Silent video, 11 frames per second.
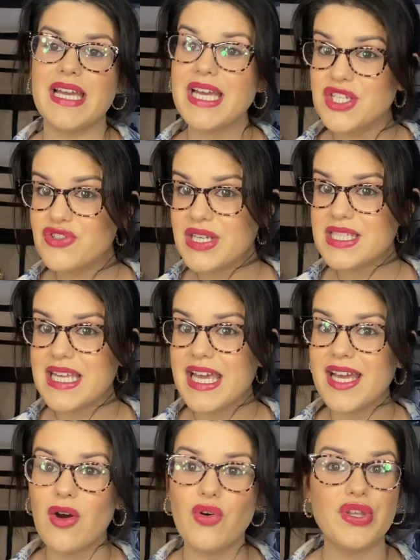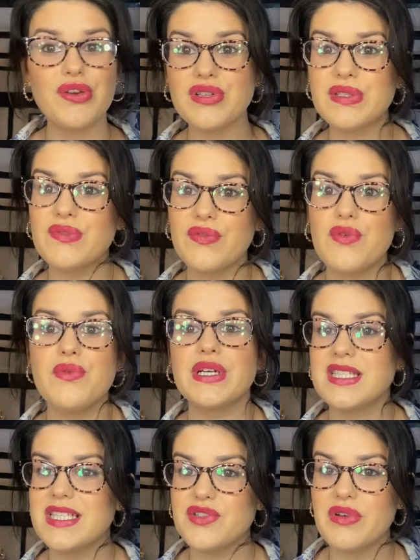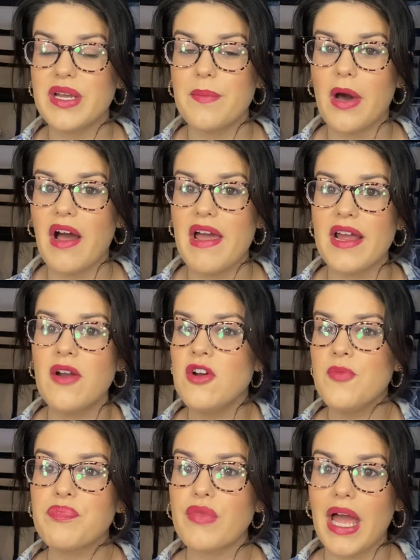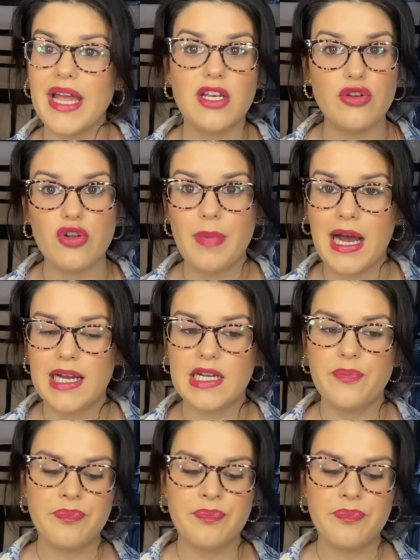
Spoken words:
interesting or useful if you were considering buying a Lulu bag.